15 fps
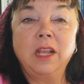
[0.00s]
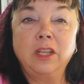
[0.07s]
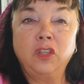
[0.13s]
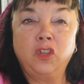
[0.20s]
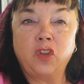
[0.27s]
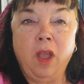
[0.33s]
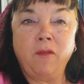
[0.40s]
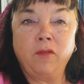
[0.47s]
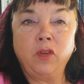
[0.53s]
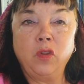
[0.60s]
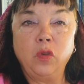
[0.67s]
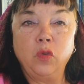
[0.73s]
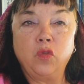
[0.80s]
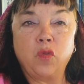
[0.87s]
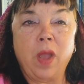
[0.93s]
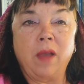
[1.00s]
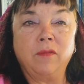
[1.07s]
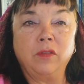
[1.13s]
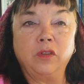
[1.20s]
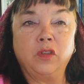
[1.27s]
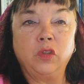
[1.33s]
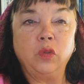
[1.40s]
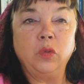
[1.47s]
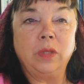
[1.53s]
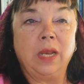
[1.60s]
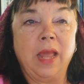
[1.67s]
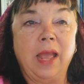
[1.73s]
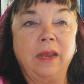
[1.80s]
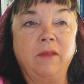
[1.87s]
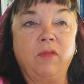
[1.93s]
Javanu traveled to the
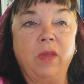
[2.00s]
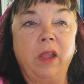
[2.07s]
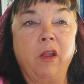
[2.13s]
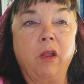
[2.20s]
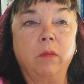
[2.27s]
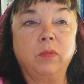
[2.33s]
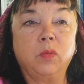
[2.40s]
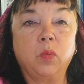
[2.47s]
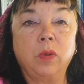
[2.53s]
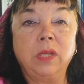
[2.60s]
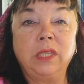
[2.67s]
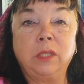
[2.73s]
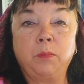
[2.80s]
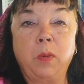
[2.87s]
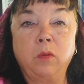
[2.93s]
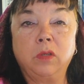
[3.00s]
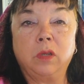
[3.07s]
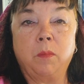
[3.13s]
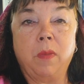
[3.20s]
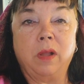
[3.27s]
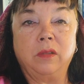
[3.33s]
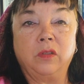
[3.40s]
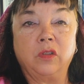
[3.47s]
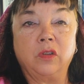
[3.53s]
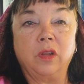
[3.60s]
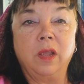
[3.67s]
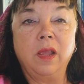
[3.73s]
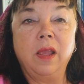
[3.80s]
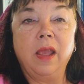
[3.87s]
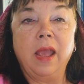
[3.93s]
land of the Arabs, where he spoke to Manzur
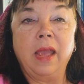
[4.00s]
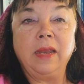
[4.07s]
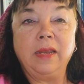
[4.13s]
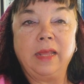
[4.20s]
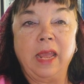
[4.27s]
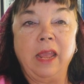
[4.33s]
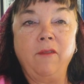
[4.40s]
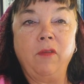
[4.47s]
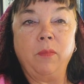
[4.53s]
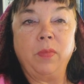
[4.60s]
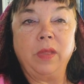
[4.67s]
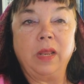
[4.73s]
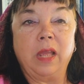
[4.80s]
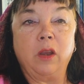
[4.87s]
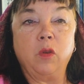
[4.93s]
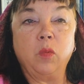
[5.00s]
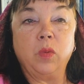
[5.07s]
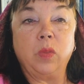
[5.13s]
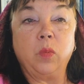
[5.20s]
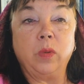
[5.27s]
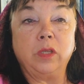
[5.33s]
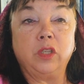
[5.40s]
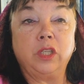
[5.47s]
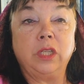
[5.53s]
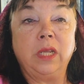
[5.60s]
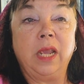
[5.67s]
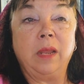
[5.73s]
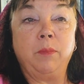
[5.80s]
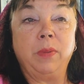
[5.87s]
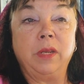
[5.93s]
and gave him the letter with which he
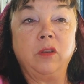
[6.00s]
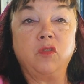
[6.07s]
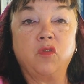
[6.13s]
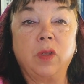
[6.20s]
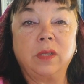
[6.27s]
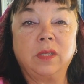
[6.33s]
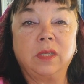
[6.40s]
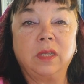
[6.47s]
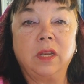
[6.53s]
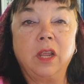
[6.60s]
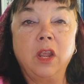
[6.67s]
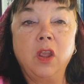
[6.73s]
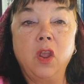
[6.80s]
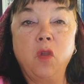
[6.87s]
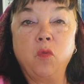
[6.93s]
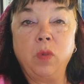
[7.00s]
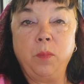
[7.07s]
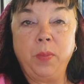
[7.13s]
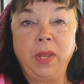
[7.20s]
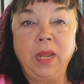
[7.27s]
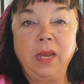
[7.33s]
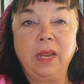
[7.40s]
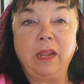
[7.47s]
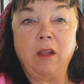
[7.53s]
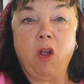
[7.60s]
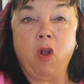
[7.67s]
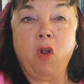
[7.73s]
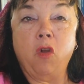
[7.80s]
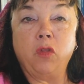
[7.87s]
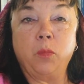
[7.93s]
had been entrusted, repeating
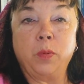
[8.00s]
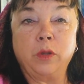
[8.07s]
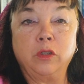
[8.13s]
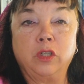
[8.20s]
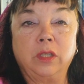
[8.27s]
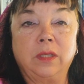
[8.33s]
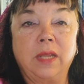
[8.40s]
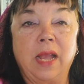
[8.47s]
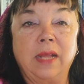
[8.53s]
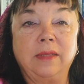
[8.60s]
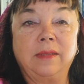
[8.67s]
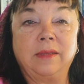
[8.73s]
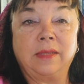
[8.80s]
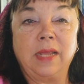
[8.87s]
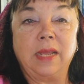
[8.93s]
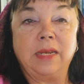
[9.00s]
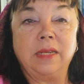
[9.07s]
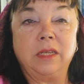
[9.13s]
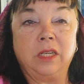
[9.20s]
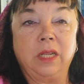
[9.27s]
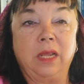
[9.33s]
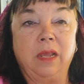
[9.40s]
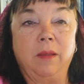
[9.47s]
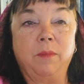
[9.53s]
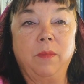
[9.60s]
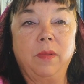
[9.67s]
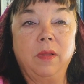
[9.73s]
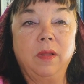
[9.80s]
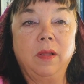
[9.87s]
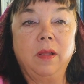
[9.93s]
all the Persians had said to him.
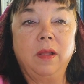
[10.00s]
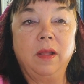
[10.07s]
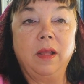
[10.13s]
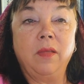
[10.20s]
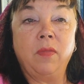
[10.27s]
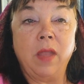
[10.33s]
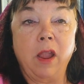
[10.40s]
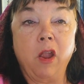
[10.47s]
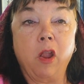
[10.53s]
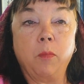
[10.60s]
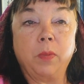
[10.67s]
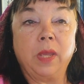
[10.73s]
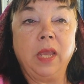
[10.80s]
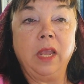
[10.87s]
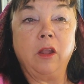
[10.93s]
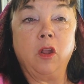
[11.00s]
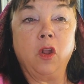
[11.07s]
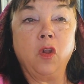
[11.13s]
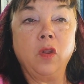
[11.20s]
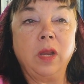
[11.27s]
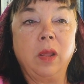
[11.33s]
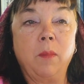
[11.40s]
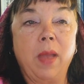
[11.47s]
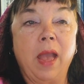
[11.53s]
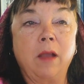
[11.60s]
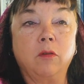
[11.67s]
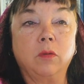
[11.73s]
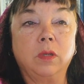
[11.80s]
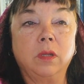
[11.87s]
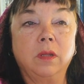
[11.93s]
The Arab king heard him
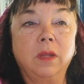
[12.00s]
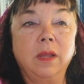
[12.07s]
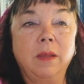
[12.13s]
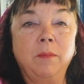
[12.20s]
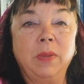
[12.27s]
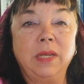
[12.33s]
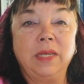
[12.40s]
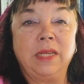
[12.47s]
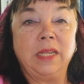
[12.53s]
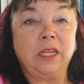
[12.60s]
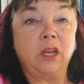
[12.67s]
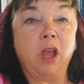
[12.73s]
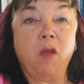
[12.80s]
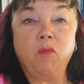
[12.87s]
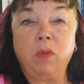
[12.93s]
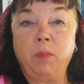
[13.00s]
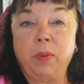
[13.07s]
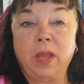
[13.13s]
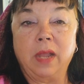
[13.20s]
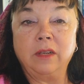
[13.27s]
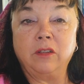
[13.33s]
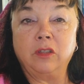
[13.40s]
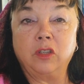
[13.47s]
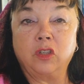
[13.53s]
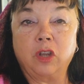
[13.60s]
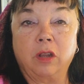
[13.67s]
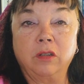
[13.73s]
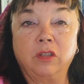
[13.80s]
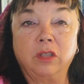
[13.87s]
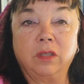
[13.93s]
out, but did not reply to the
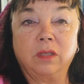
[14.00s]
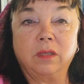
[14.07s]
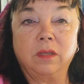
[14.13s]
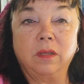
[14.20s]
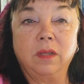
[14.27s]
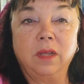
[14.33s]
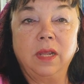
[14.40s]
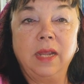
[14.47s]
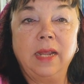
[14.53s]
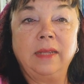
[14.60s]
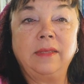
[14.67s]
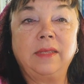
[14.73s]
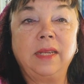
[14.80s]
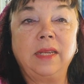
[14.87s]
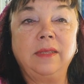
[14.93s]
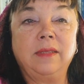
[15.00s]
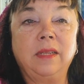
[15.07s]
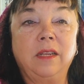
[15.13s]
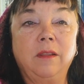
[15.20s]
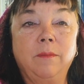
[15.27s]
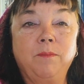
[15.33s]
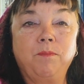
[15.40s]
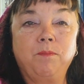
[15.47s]
charges. Instead, he said,